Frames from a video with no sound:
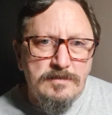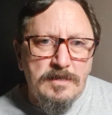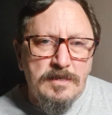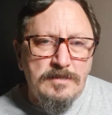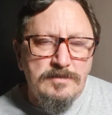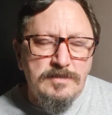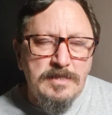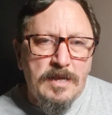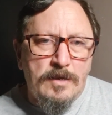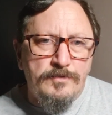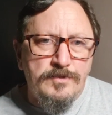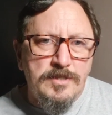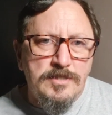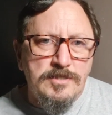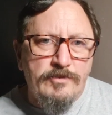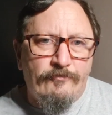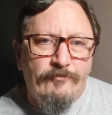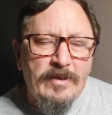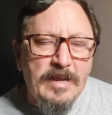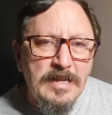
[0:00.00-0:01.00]
now
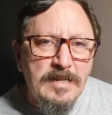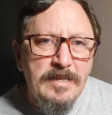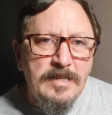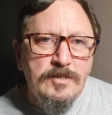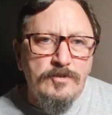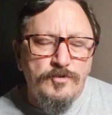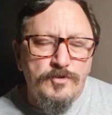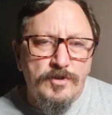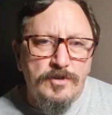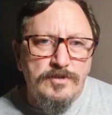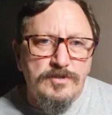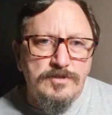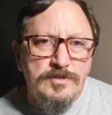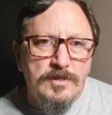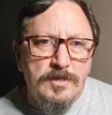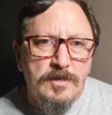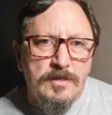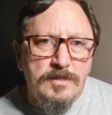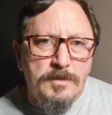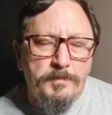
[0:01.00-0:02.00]
this feeling that
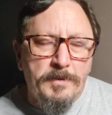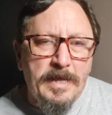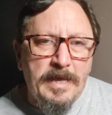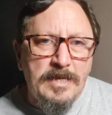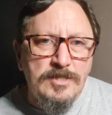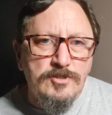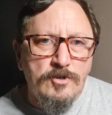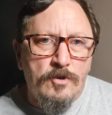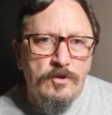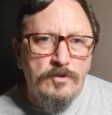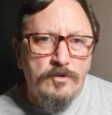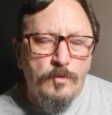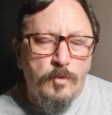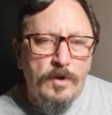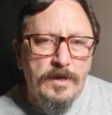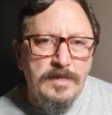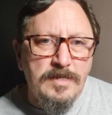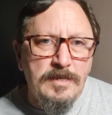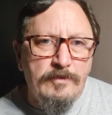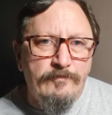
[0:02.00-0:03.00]
the players aren't
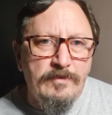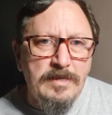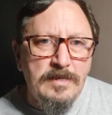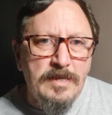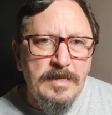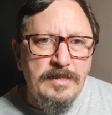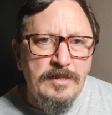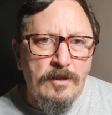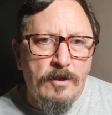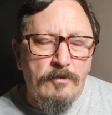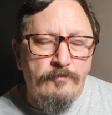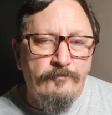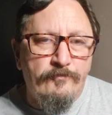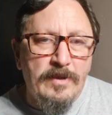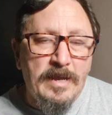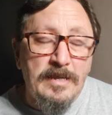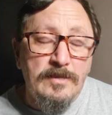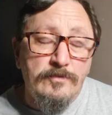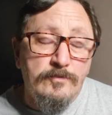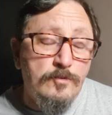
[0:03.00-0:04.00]
quite giving enough.
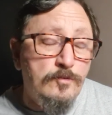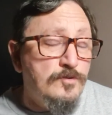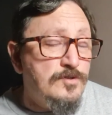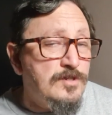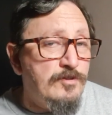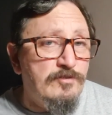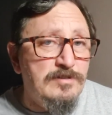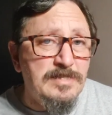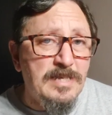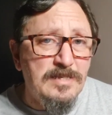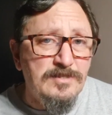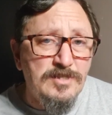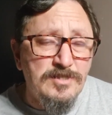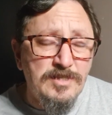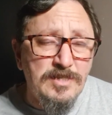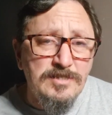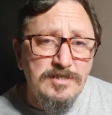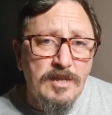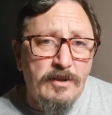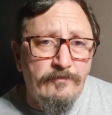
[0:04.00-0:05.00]
And of course, there is that
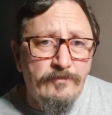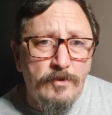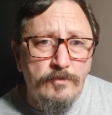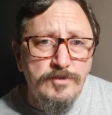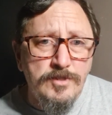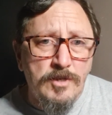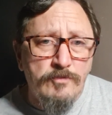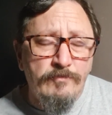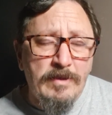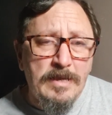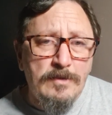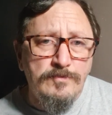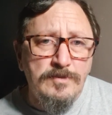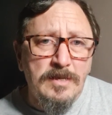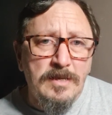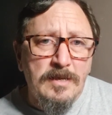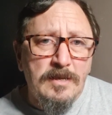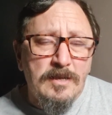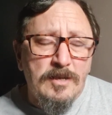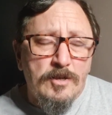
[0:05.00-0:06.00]
statistic floating
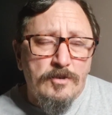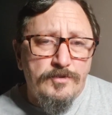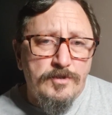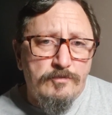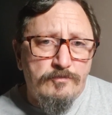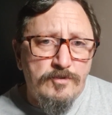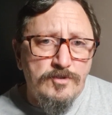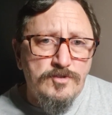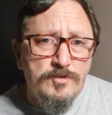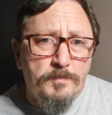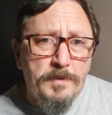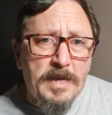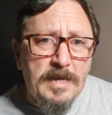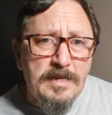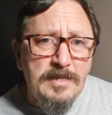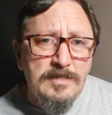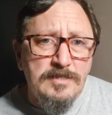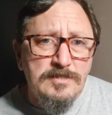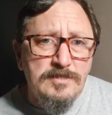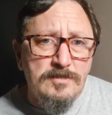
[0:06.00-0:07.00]
around that Crystal
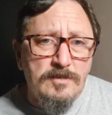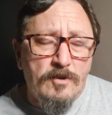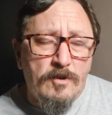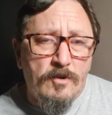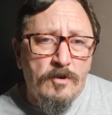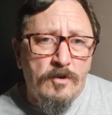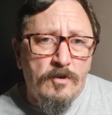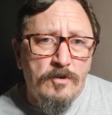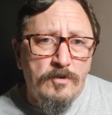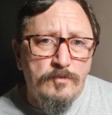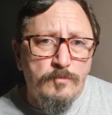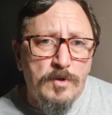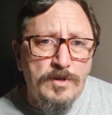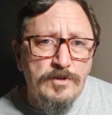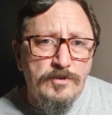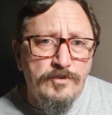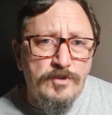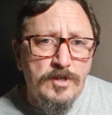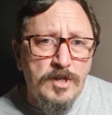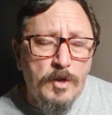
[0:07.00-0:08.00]
Palace are
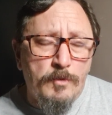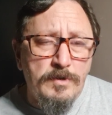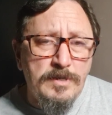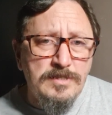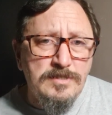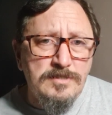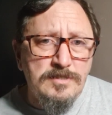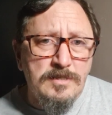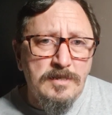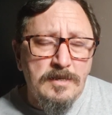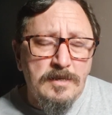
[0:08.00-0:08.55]
one of the lowest